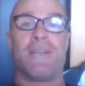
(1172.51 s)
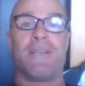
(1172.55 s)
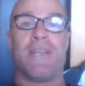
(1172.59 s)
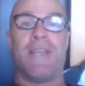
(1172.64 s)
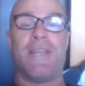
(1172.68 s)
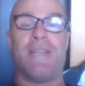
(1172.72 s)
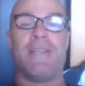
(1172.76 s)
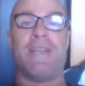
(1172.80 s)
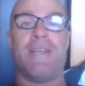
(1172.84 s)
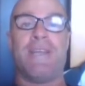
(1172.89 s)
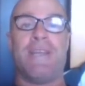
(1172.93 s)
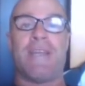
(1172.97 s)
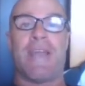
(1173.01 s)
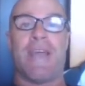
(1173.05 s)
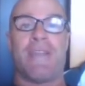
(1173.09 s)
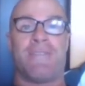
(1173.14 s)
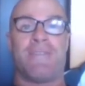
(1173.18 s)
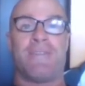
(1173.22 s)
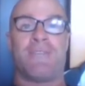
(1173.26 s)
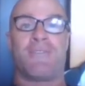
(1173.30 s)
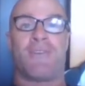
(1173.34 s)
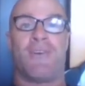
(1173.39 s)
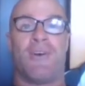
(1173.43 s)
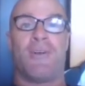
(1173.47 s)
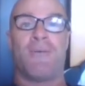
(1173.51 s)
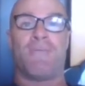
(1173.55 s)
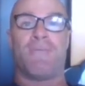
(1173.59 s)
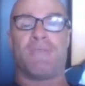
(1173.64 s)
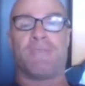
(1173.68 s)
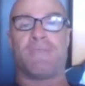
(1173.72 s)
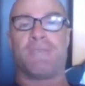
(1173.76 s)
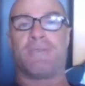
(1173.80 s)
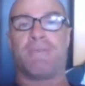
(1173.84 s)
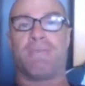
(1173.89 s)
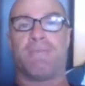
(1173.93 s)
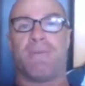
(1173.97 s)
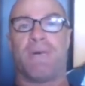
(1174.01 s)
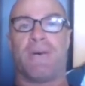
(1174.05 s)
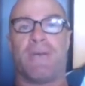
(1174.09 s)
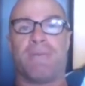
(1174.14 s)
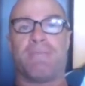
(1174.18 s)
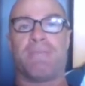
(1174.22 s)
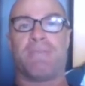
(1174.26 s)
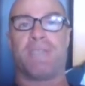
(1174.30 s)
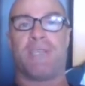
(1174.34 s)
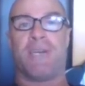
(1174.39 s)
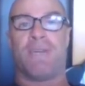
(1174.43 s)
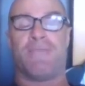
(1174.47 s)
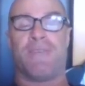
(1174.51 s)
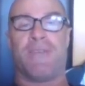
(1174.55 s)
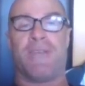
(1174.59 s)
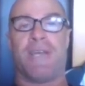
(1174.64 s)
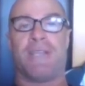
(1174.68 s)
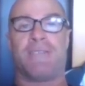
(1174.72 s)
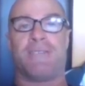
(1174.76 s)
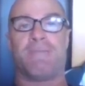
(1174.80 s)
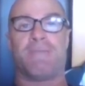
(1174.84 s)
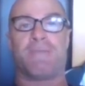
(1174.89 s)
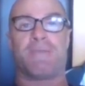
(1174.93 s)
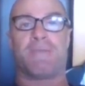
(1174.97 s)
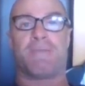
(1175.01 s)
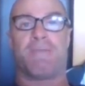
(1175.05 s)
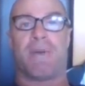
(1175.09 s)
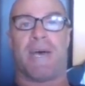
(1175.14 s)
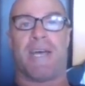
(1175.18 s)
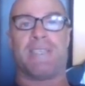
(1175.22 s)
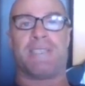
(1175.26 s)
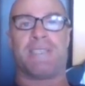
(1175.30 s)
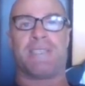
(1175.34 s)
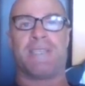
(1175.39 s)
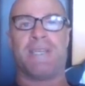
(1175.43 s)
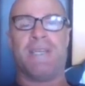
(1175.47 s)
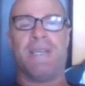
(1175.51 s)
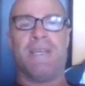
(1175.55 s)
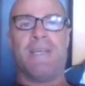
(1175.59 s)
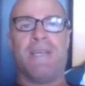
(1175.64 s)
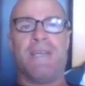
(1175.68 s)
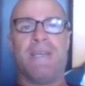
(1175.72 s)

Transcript: Kennedy at the time was sort of by himself. He had some space.